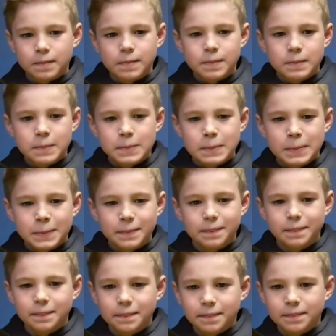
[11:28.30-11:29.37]

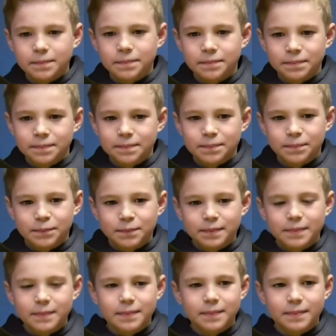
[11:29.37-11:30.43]

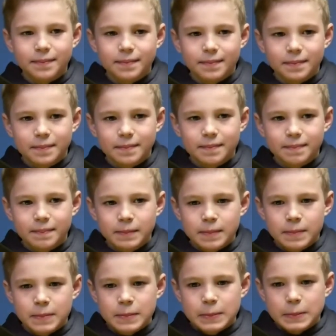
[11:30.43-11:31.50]

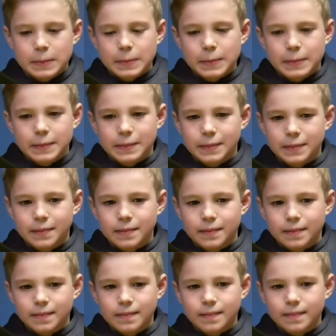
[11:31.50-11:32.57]

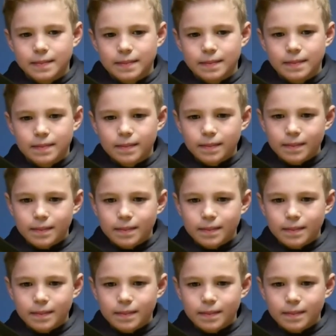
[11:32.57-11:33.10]
(not speaking)